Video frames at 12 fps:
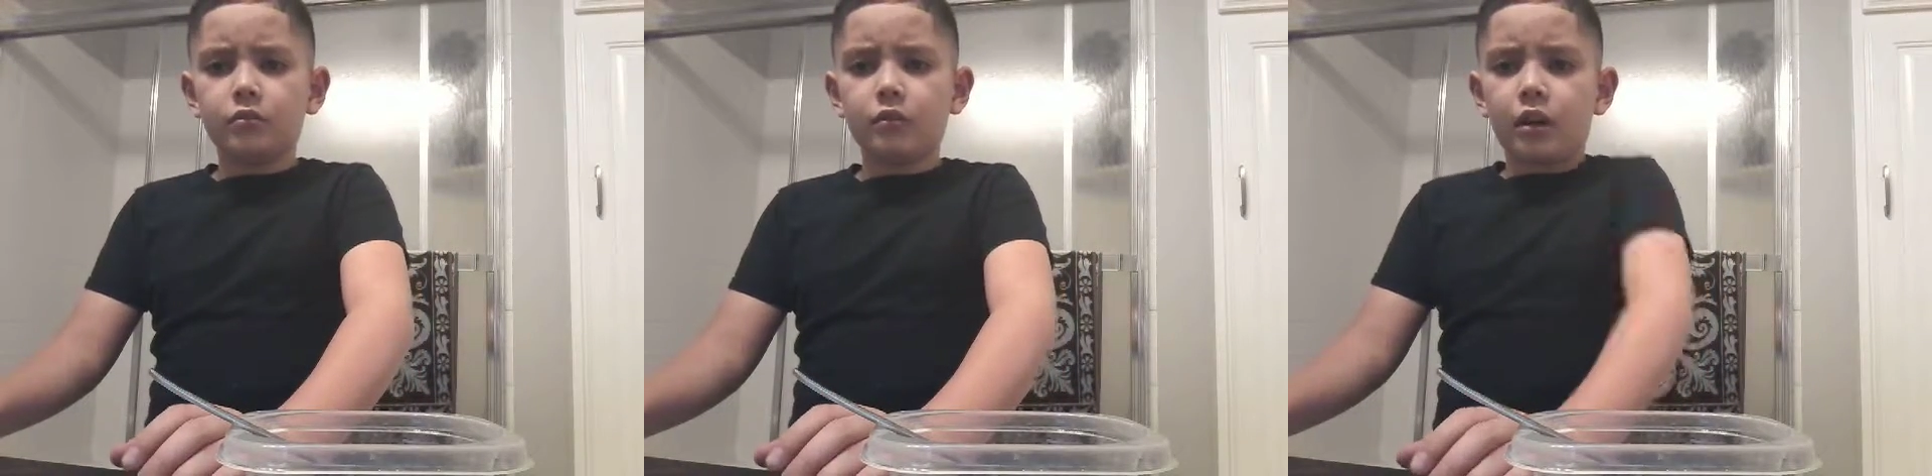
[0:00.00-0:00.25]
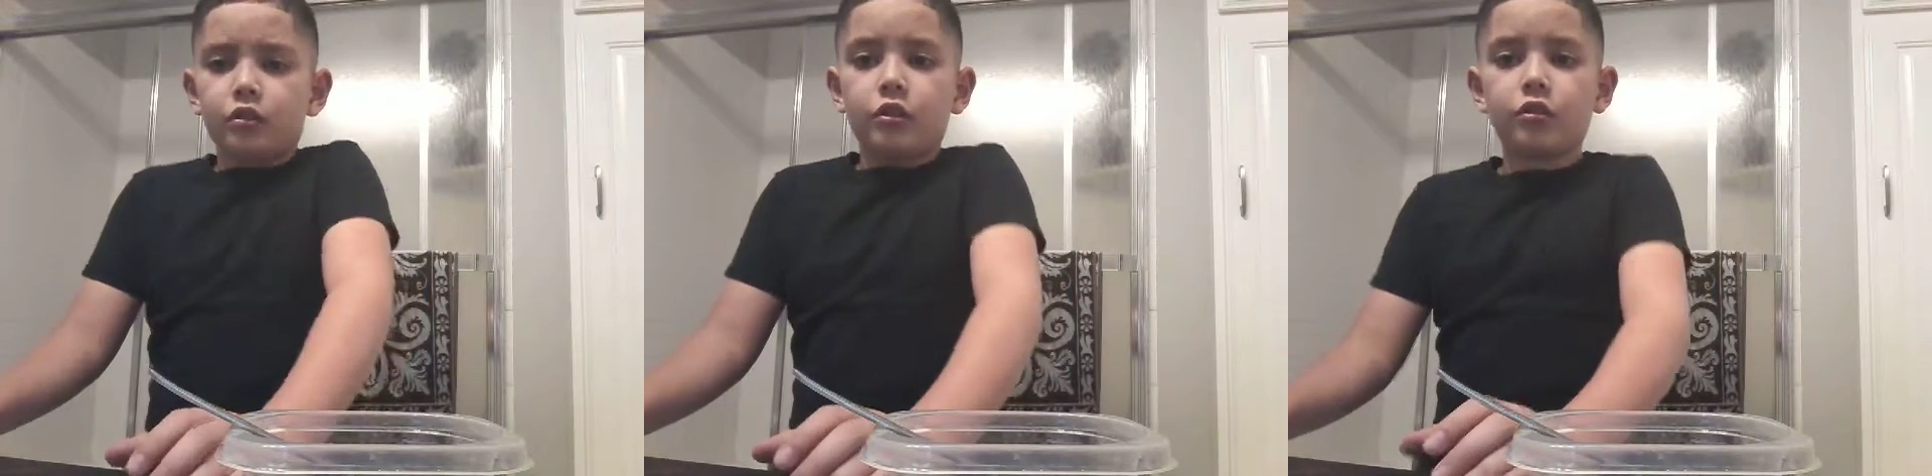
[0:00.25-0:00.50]
I
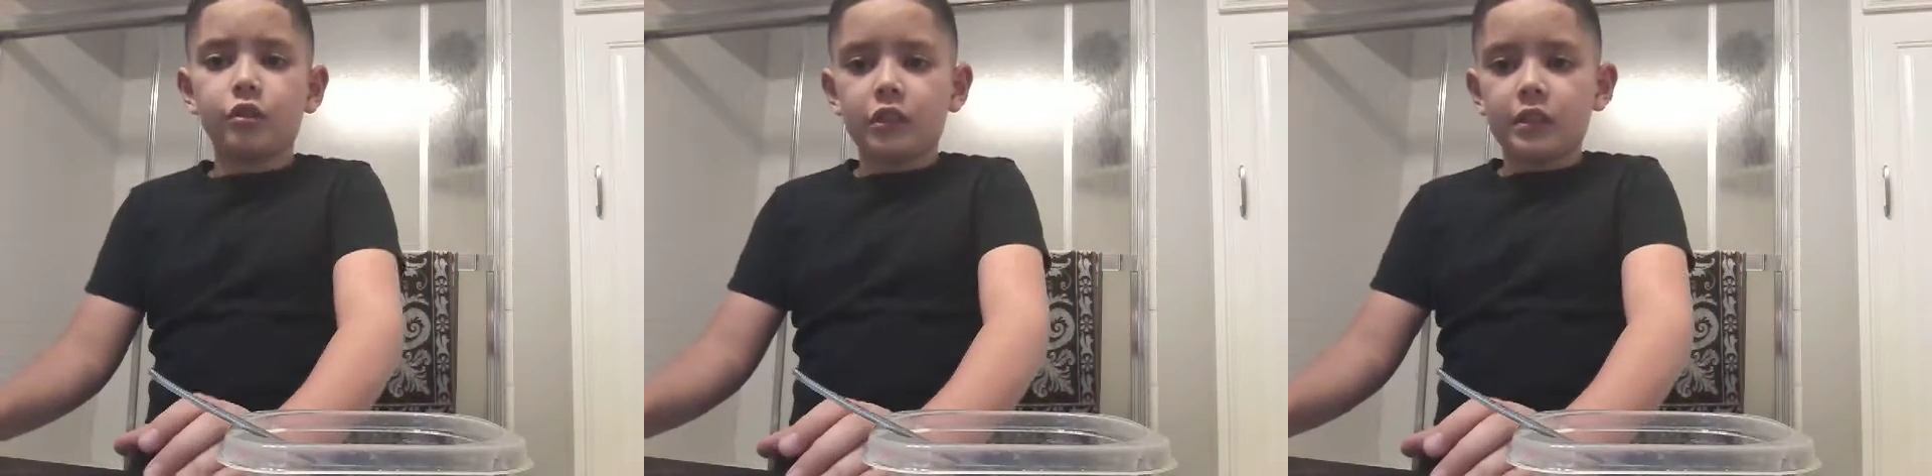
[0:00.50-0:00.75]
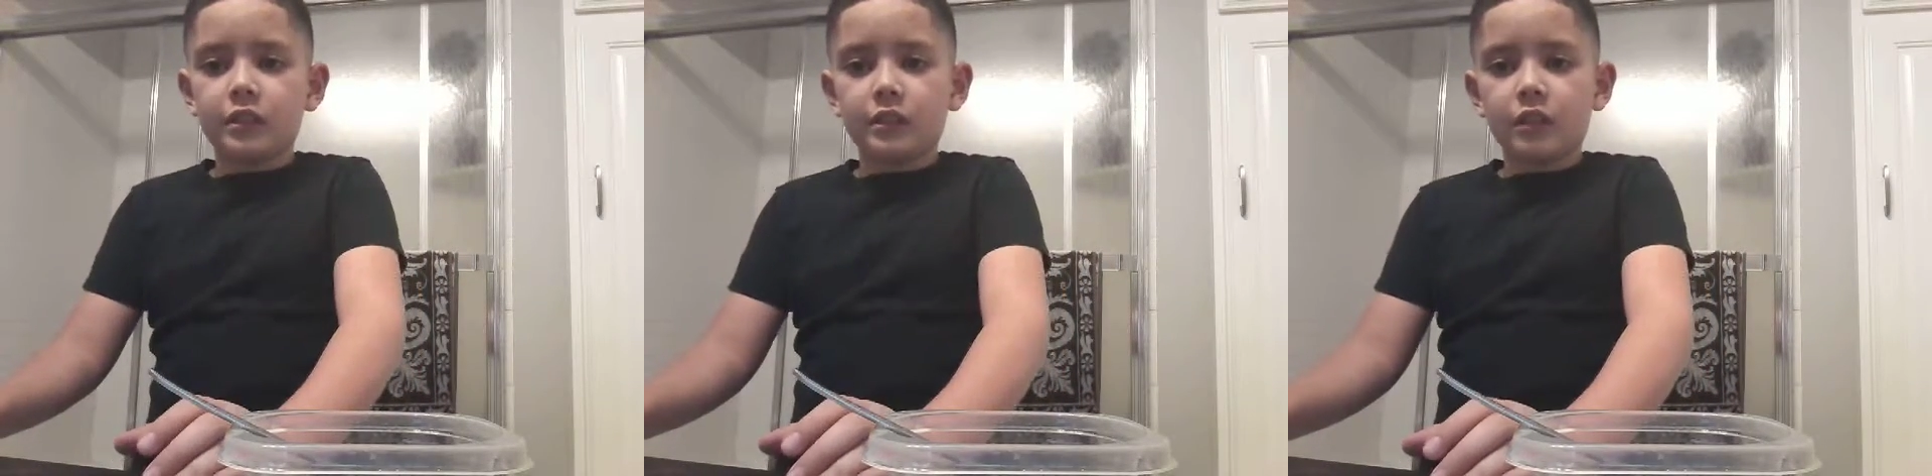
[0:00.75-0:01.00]
don't know, you
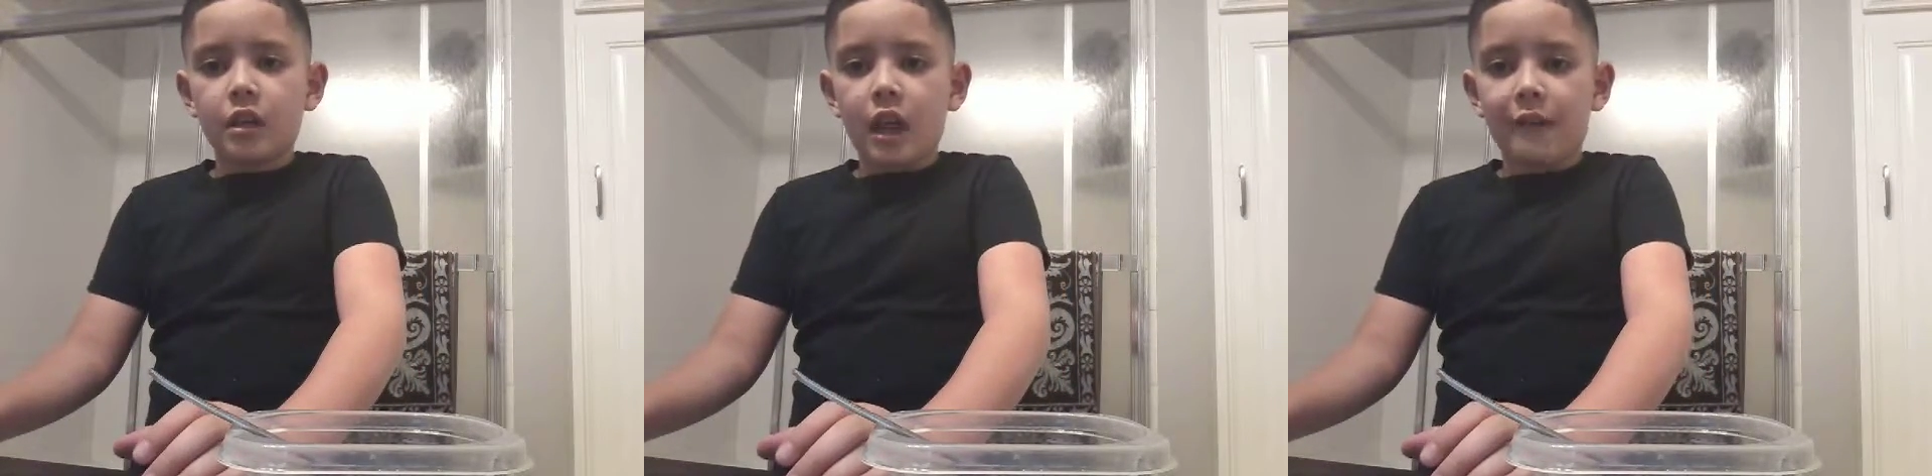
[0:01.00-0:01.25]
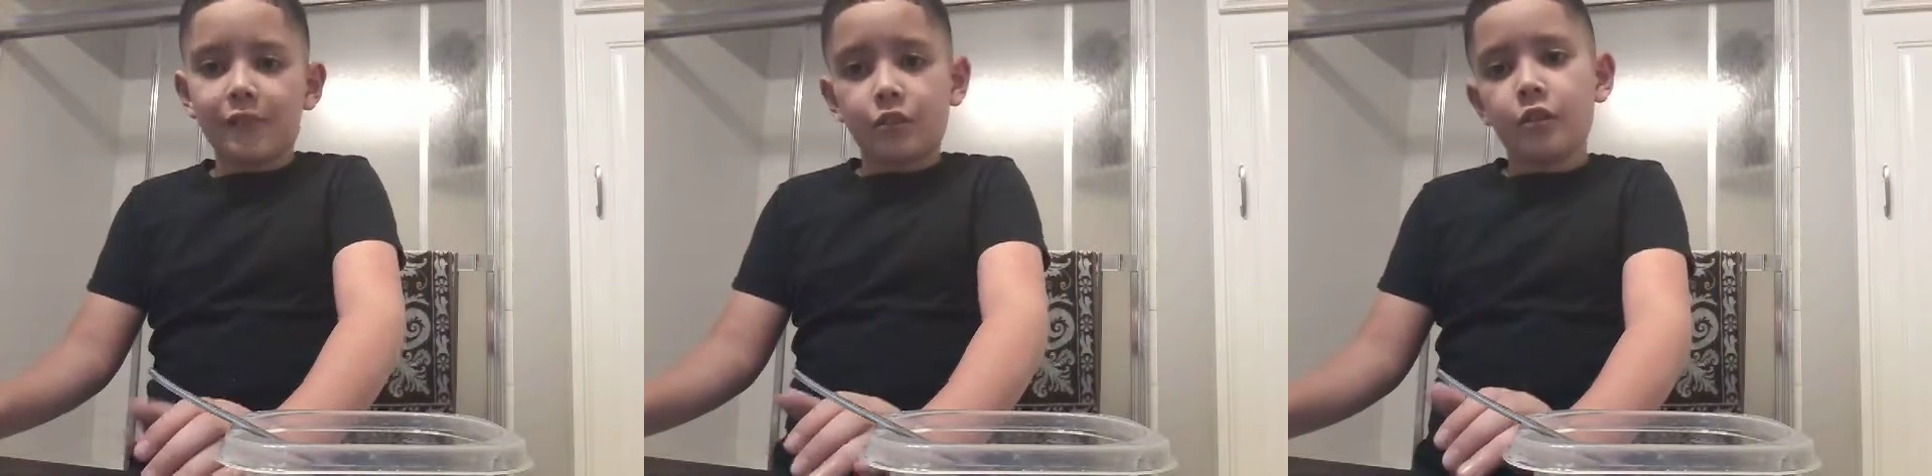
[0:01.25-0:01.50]
guys
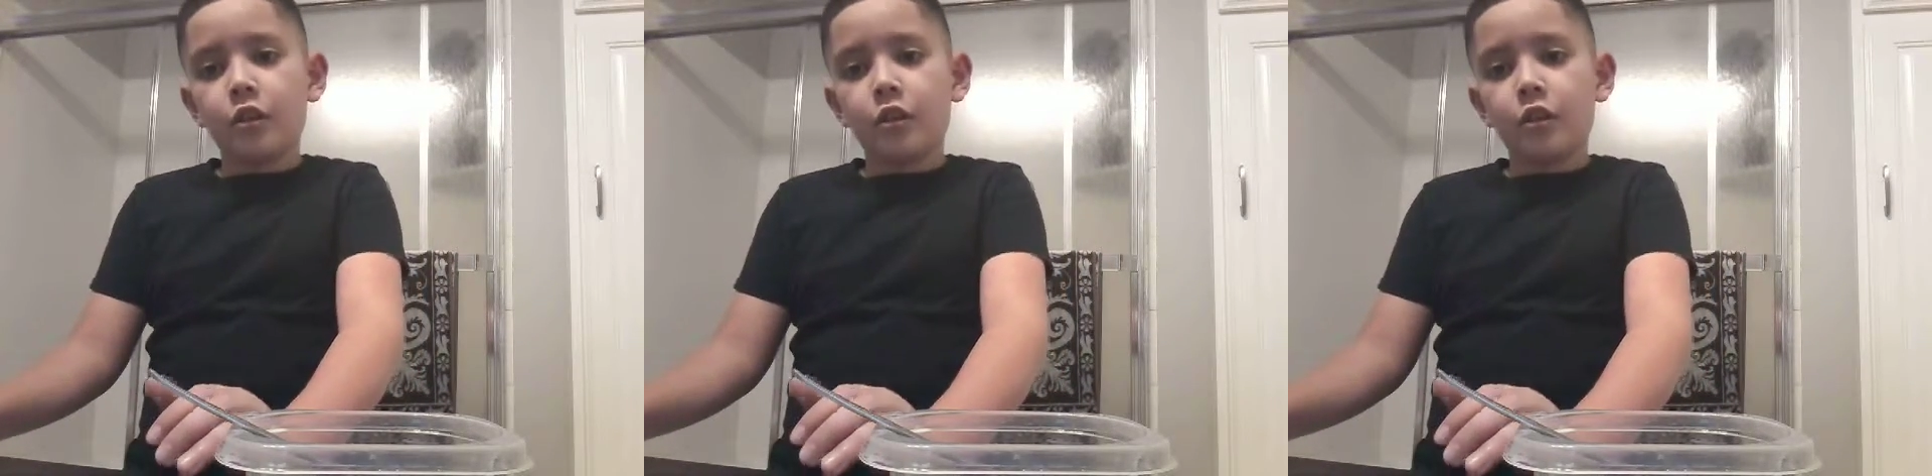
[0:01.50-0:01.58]
have to